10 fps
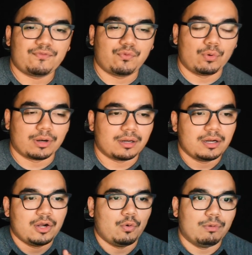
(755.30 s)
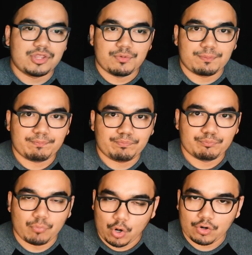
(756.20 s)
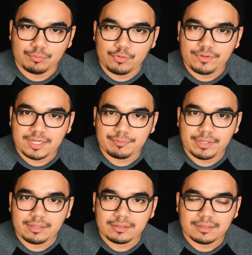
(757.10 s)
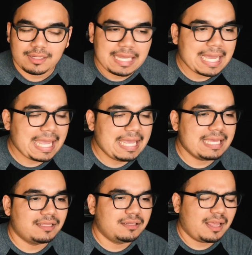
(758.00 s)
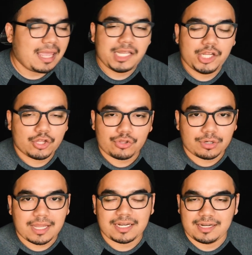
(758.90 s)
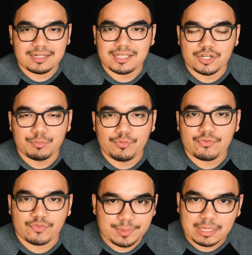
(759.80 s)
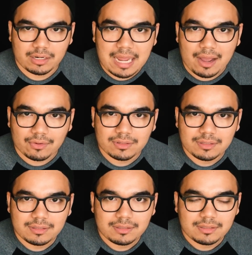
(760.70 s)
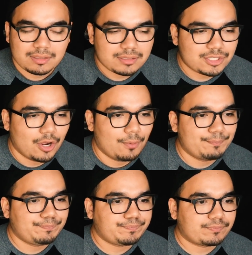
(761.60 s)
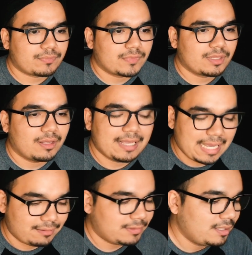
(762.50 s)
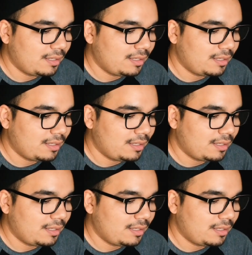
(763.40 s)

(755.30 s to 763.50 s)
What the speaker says: for what the Mario movie can be and any other kind of Nintendo movie from here on out. So, again,